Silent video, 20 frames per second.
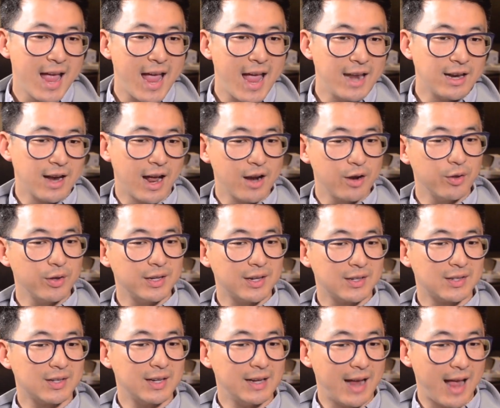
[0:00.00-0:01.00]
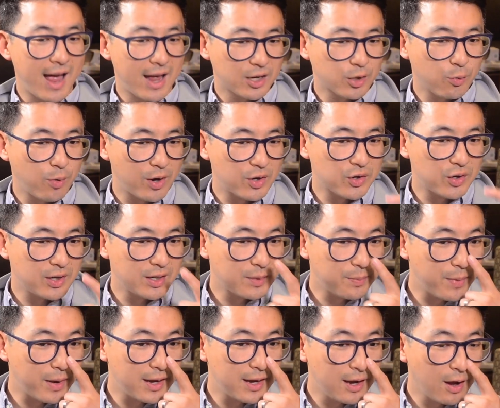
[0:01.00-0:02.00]
And not only does he ask questions,
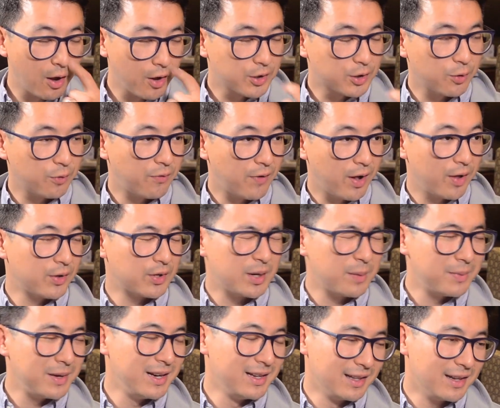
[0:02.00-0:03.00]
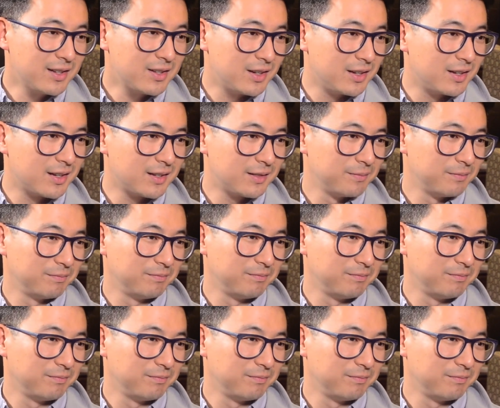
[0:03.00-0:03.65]
but he also follows up and he listens.